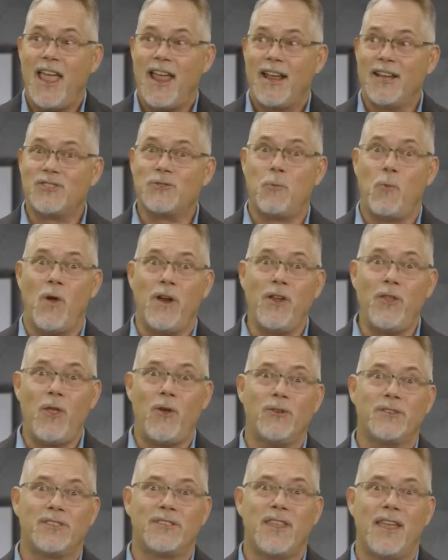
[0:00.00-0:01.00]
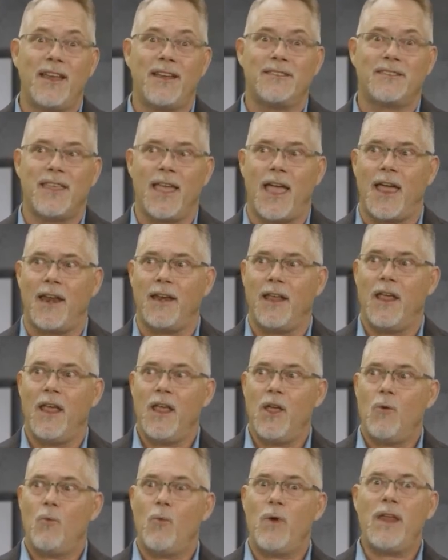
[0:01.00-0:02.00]
it's one of those things that
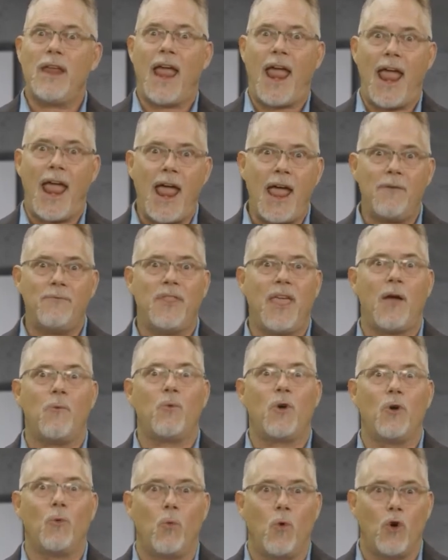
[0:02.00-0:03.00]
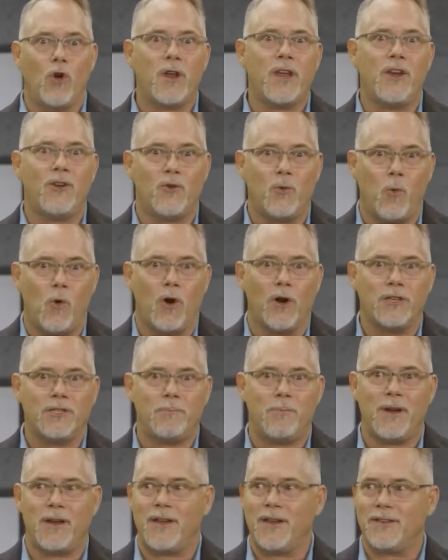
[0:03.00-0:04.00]
we have that we're working towards
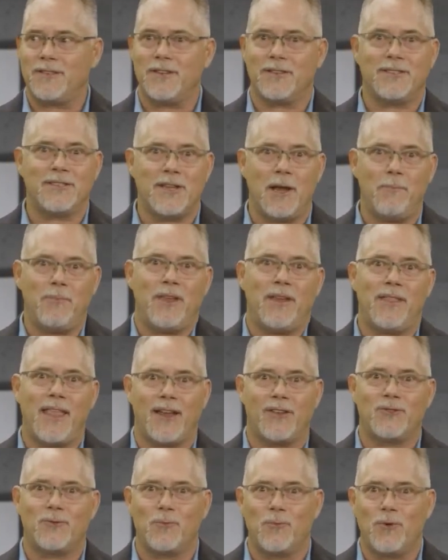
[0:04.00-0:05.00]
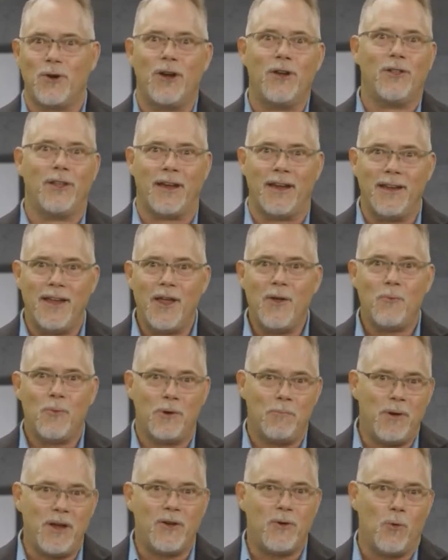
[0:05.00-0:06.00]
because it's something that's really
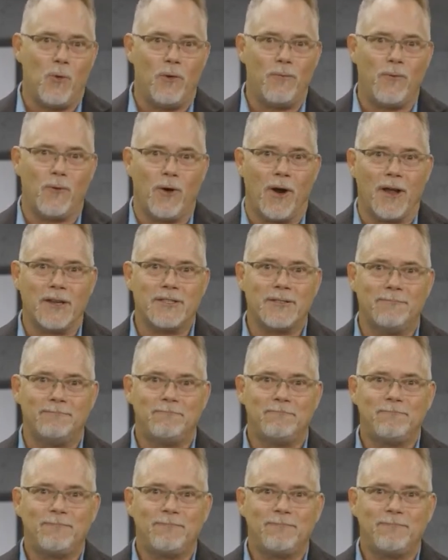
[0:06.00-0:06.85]
would be cool for us.